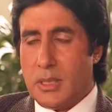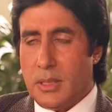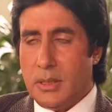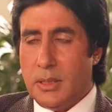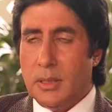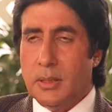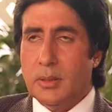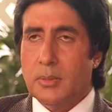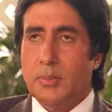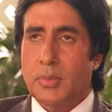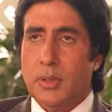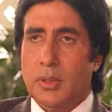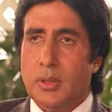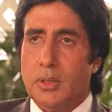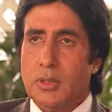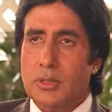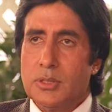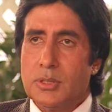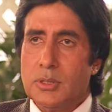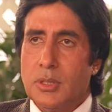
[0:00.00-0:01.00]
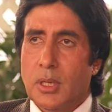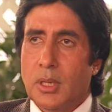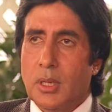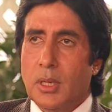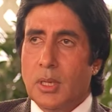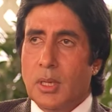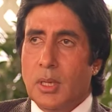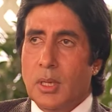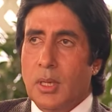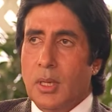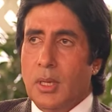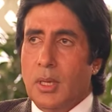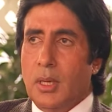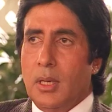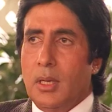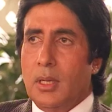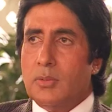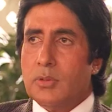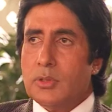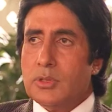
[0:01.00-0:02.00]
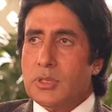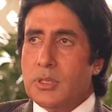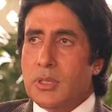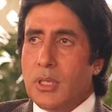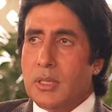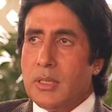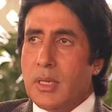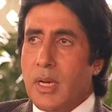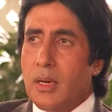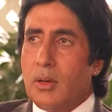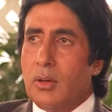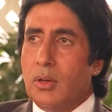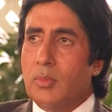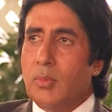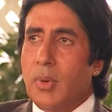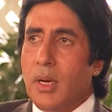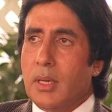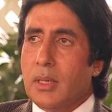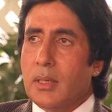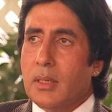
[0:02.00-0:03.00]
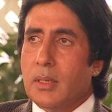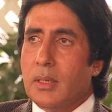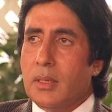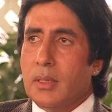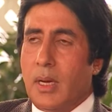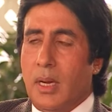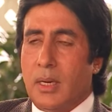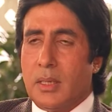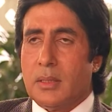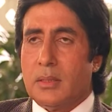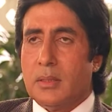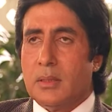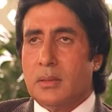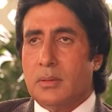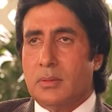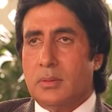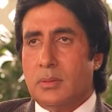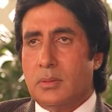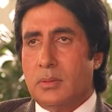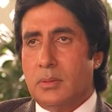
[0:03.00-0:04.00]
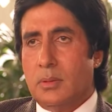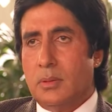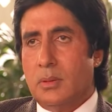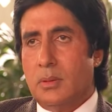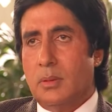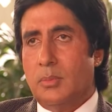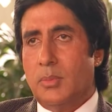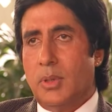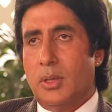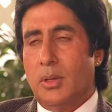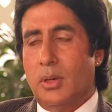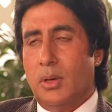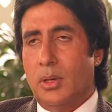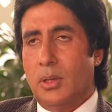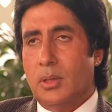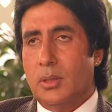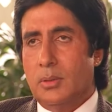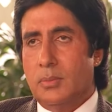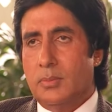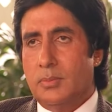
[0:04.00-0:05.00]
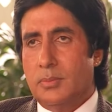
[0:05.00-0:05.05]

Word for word: I did and because it was an attack on my character, on my honor,